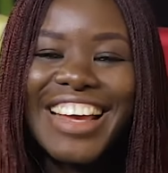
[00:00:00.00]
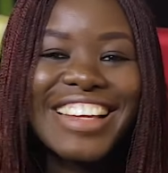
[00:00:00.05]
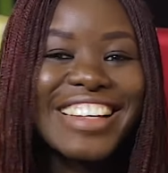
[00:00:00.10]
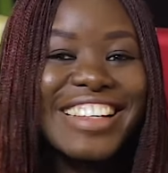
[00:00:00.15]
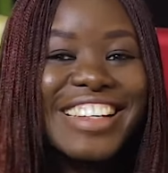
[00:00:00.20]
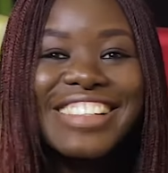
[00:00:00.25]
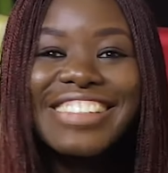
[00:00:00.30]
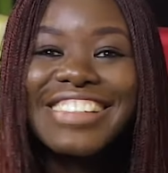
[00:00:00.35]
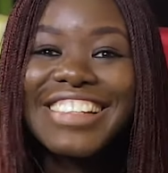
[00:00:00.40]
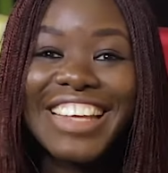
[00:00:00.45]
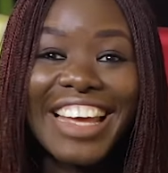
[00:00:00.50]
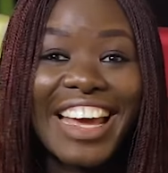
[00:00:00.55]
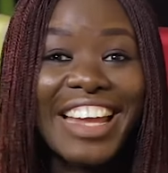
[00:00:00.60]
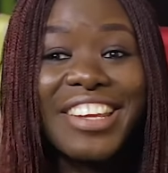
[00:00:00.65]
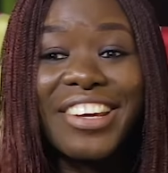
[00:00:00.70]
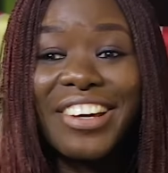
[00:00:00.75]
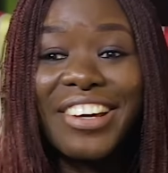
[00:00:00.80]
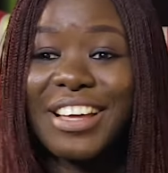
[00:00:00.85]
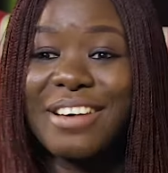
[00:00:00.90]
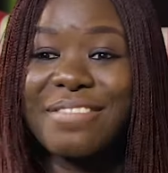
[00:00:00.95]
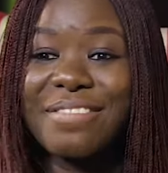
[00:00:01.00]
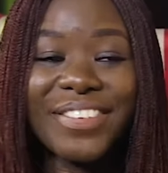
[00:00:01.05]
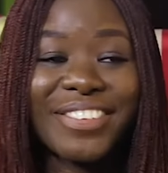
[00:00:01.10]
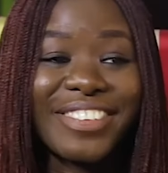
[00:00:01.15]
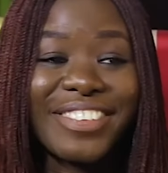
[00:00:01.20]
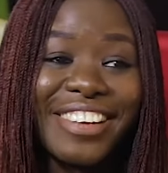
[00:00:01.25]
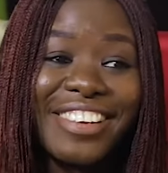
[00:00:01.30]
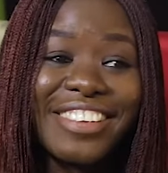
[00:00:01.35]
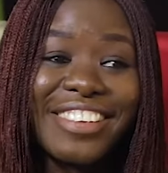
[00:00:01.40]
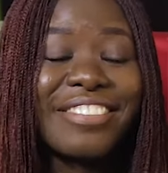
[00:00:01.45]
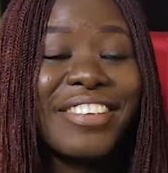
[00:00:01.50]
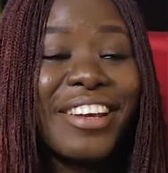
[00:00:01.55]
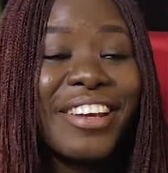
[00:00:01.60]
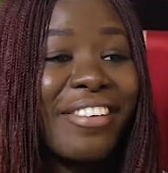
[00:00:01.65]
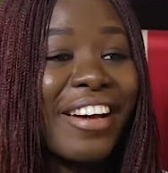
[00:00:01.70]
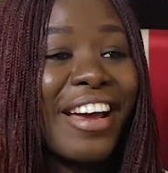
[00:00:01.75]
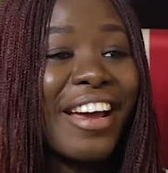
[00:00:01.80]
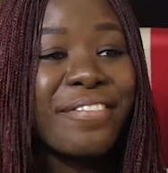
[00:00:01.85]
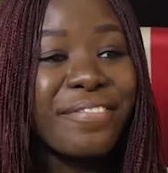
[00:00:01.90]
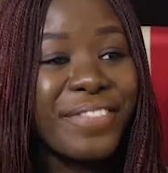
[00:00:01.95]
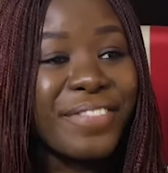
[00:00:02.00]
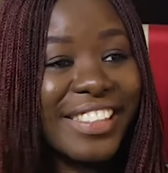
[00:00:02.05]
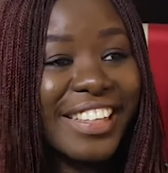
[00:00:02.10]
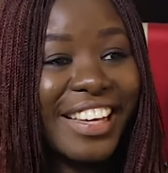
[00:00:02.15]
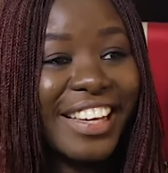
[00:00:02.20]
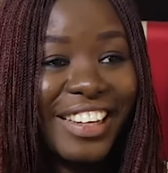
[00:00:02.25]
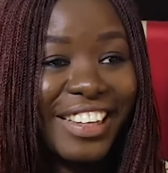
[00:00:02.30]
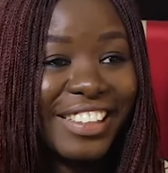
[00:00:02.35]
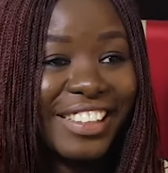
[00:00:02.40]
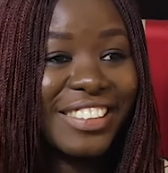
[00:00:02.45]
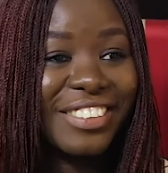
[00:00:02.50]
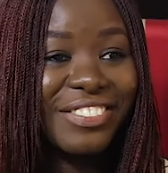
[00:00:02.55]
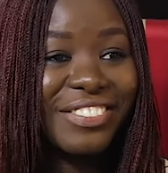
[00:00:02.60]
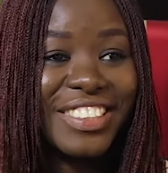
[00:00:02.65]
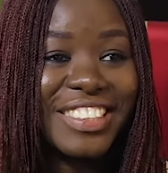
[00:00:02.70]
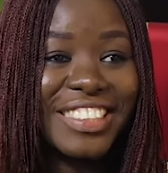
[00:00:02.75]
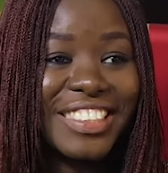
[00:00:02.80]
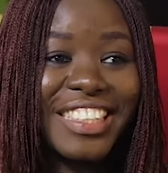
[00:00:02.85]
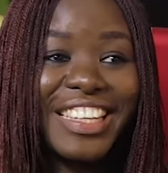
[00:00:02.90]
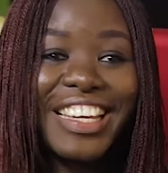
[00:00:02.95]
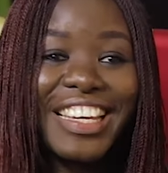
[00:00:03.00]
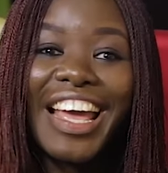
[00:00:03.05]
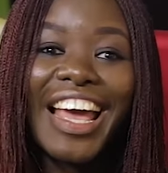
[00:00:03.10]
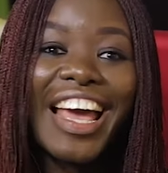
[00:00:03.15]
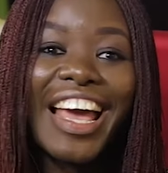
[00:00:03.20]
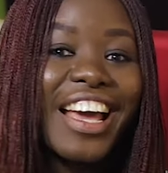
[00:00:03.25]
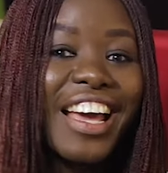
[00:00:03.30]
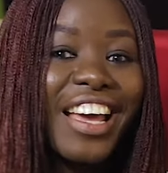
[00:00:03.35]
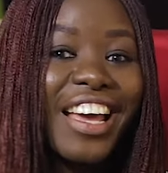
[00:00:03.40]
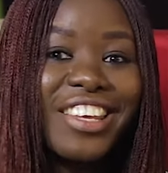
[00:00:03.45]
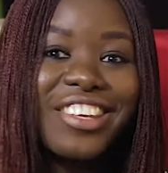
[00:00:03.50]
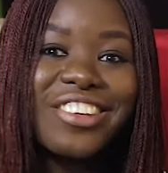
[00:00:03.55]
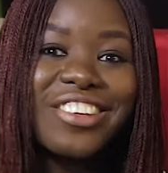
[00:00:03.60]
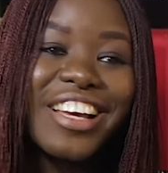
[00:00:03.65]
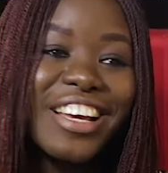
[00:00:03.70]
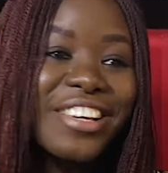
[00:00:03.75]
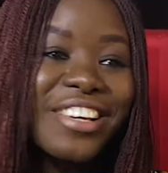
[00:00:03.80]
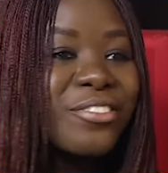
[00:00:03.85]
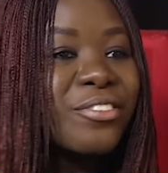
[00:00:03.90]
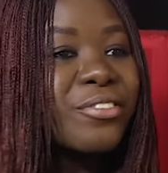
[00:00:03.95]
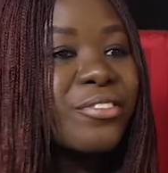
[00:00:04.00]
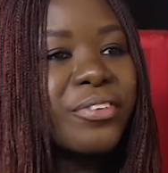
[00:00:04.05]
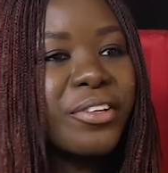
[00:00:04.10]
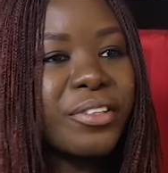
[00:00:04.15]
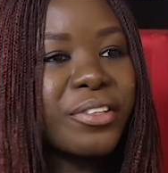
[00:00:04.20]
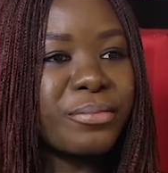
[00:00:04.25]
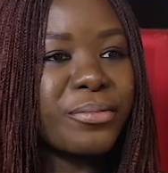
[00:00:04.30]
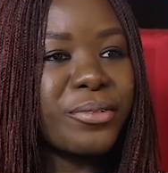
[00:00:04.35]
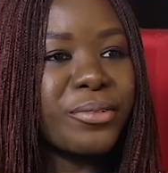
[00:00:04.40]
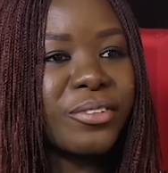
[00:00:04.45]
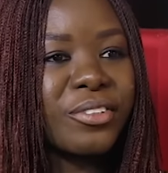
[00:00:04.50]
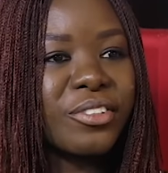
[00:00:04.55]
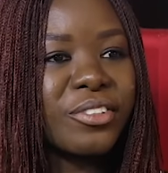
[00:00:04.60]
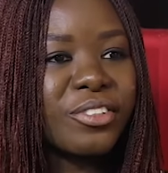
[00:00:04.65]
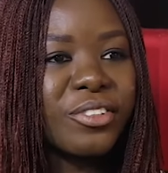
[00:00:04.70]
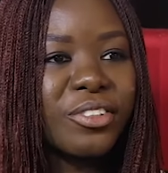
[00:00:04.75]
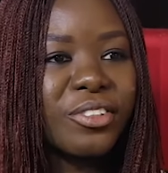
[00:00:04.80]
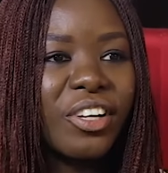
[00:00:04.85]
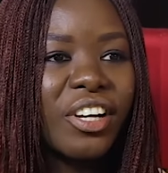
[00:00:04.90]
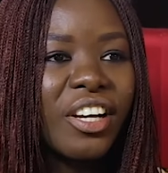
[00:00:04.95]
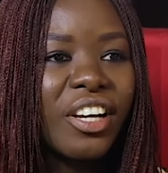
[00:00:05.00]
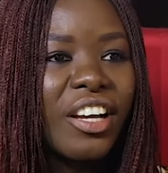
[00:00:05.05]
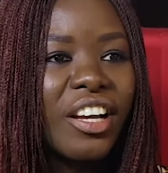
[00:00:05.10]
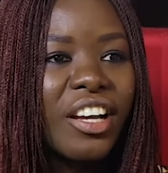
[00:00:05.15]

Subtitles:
literally any other field that doesn't require physical activity, you can shoot for the moon. So,